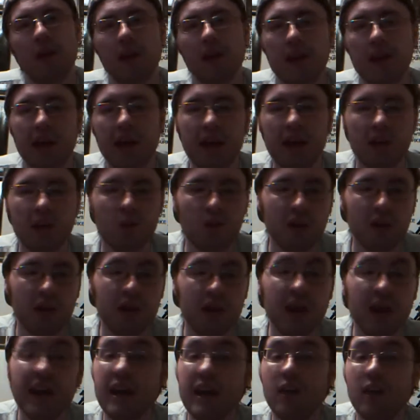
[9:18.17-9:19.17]
Anyway,
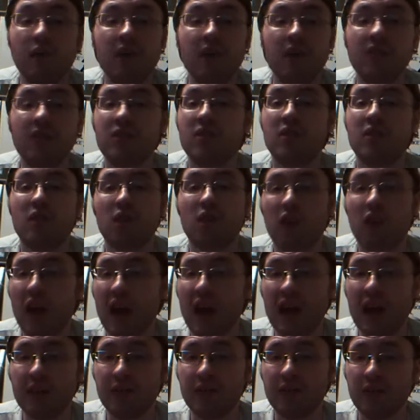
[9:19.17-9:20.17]
Aliens is a
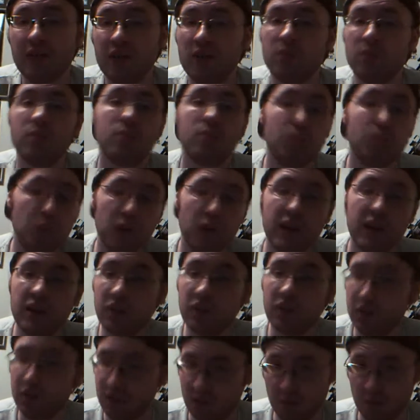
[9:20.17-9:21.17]
classic, plain and
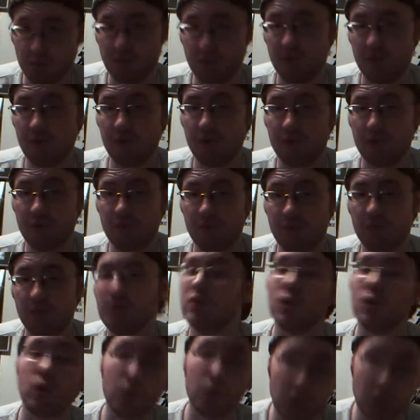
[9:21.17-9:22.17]
simple.
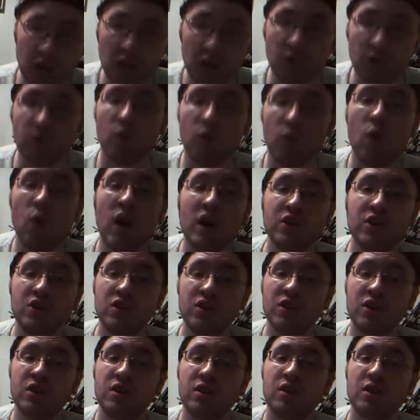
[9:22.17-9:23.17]
So, thanks for
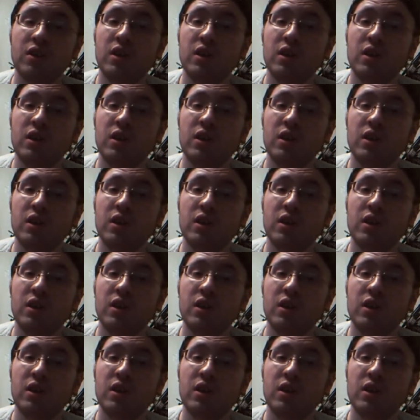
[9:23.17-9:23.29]
watching,